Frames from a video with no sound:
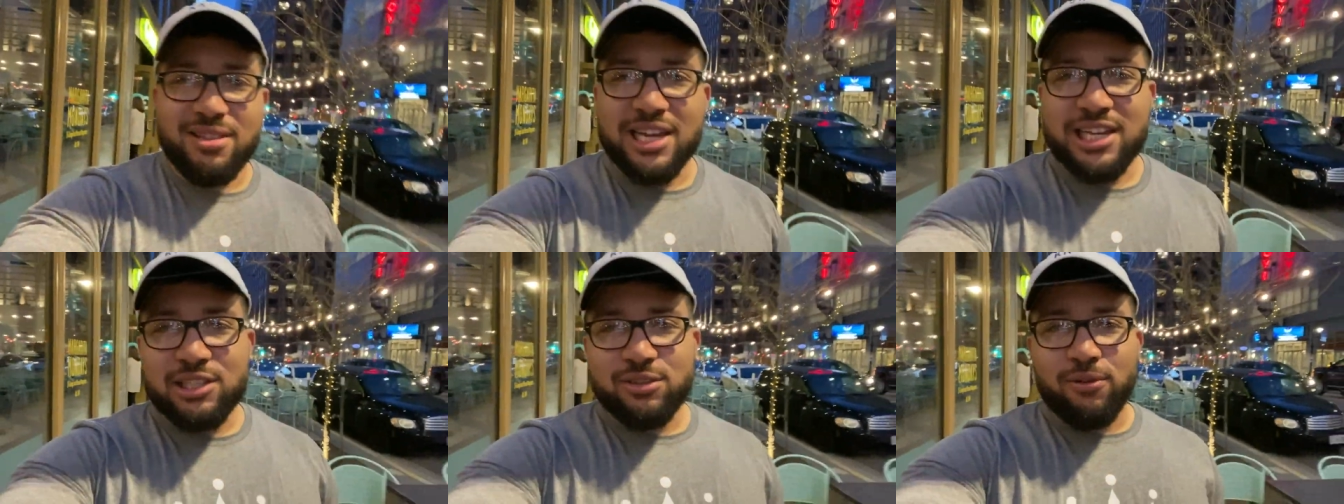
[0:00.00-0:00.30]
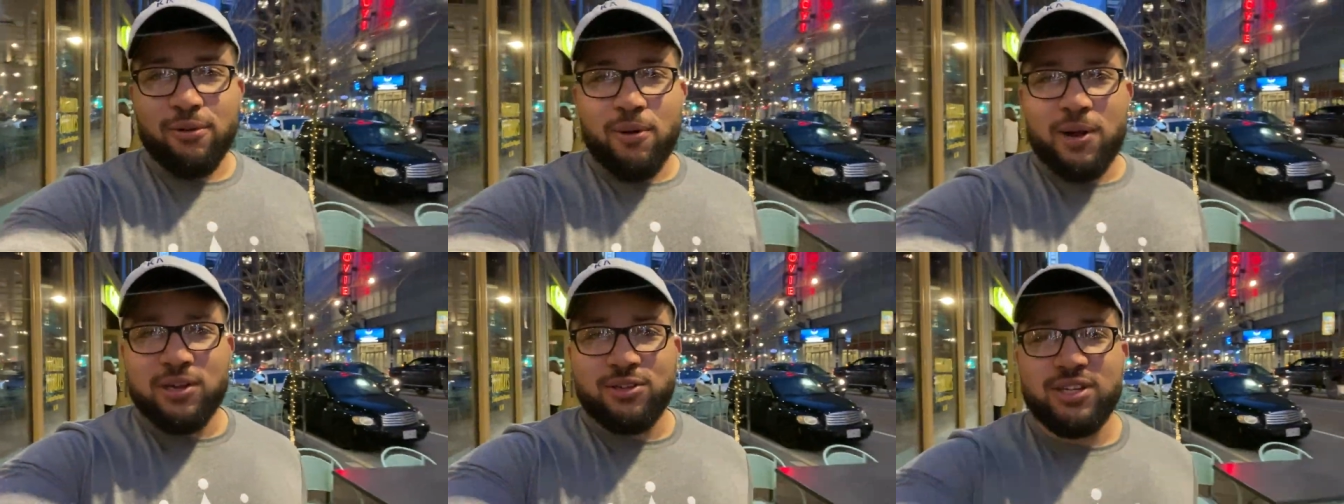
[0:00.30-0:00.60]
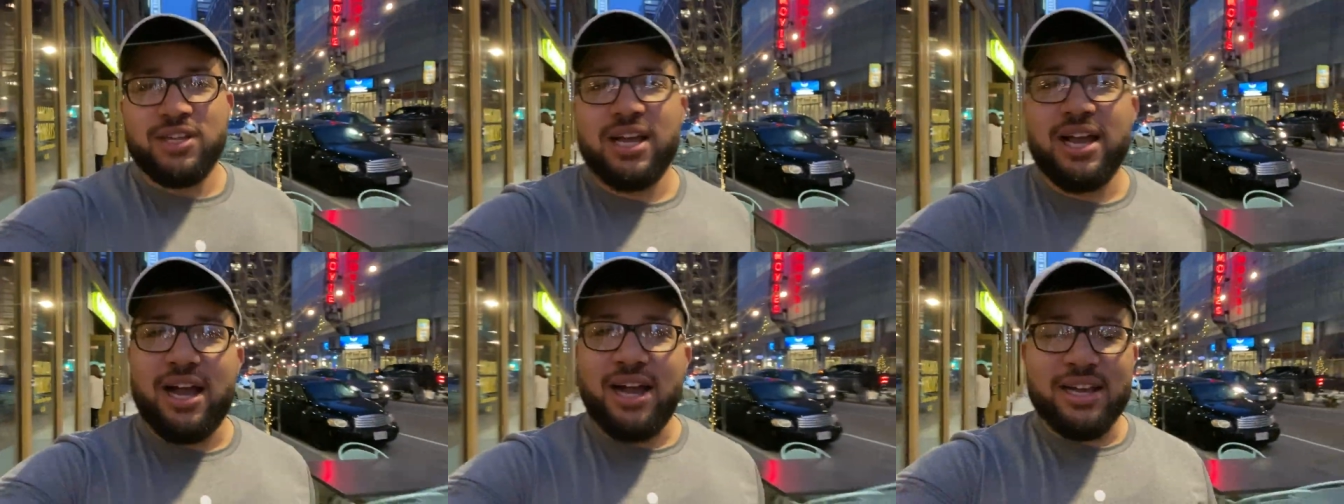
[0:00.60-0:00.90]
thanks for
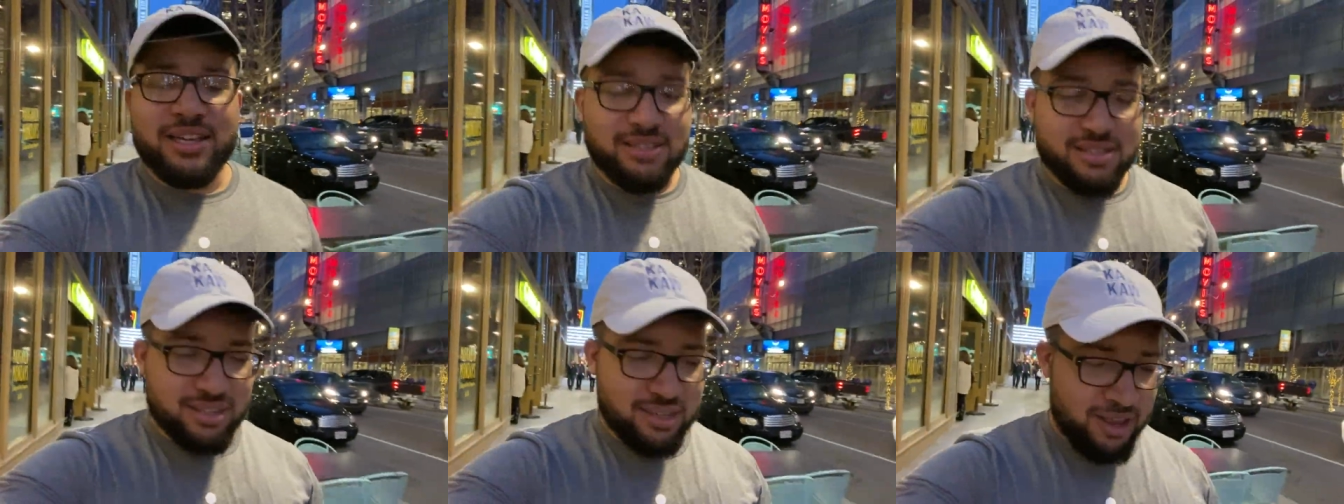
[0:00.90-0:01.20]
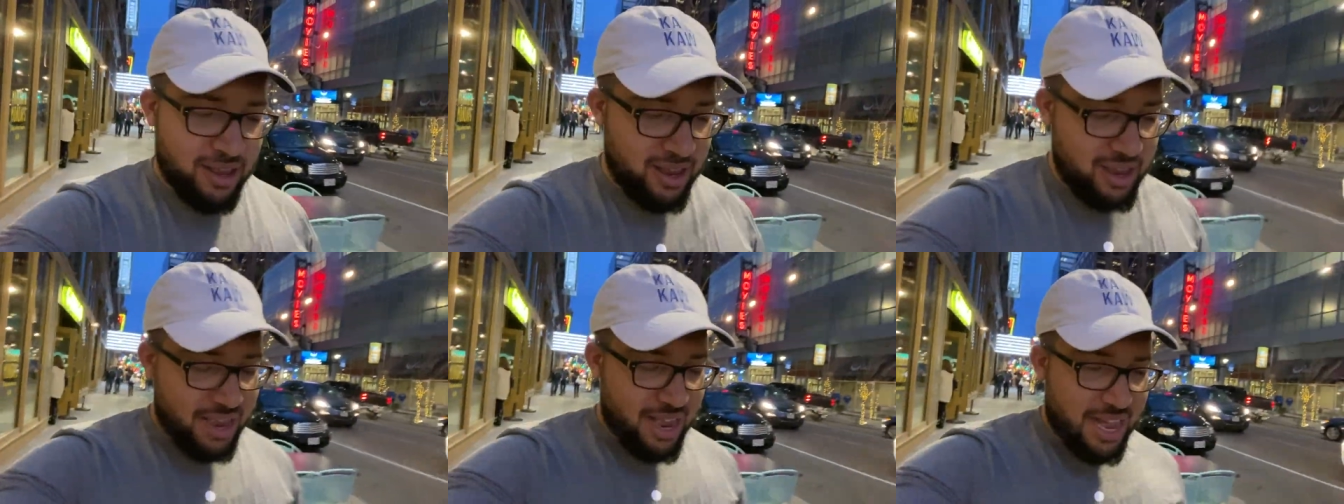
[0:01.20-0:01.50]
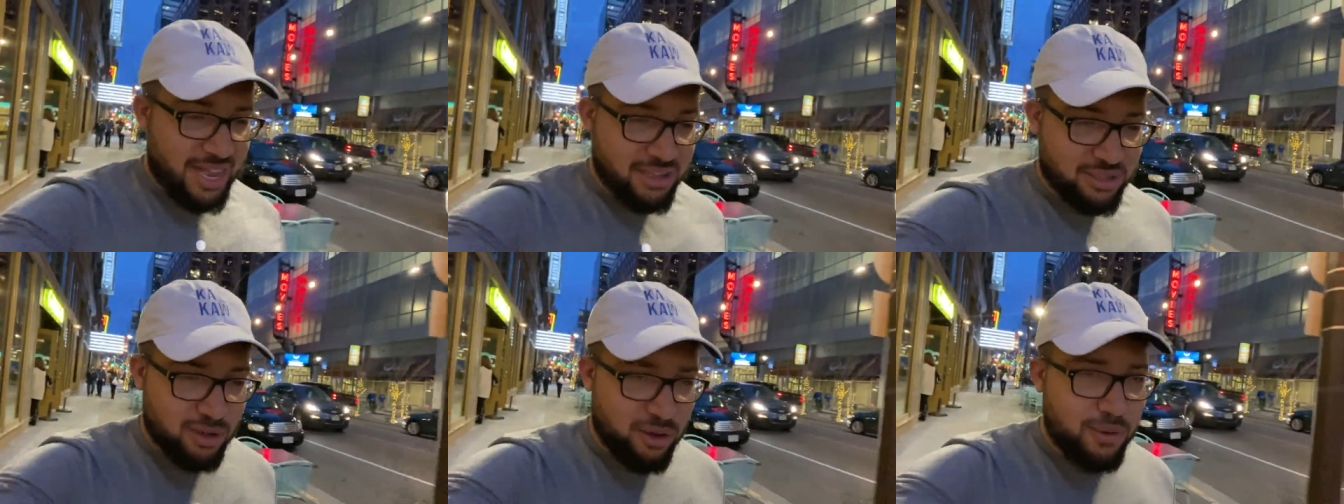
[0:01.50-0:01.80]
watching guys.
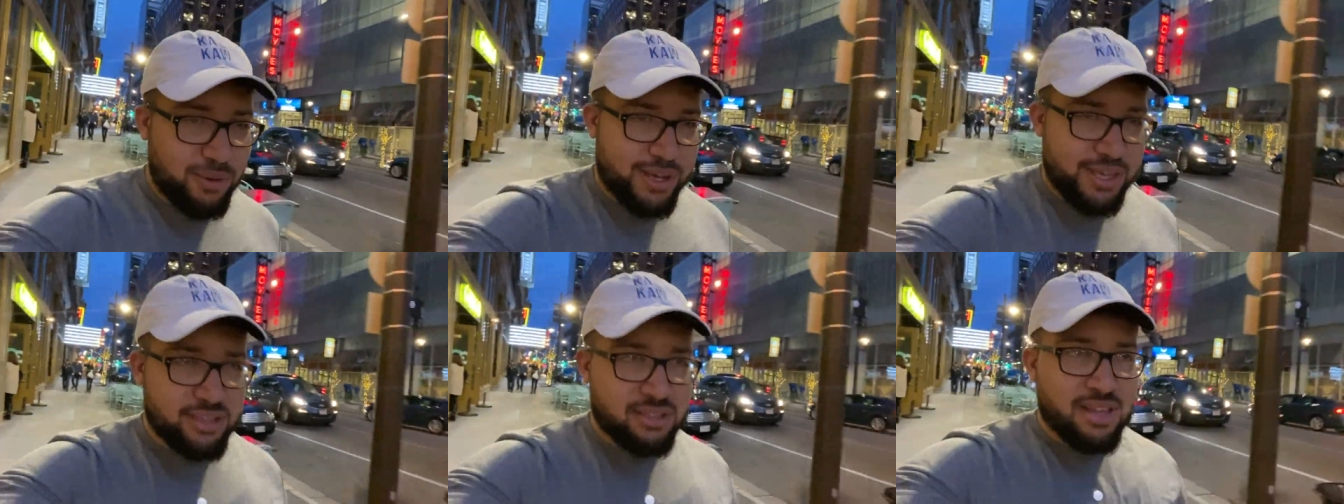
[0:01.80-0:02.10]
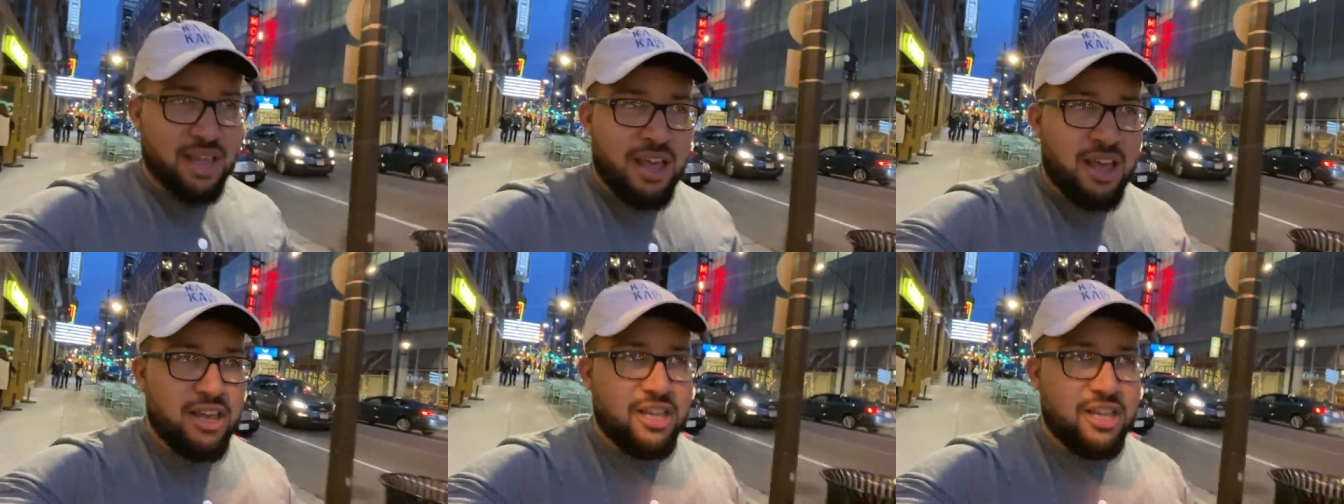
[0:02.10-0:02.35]
As always,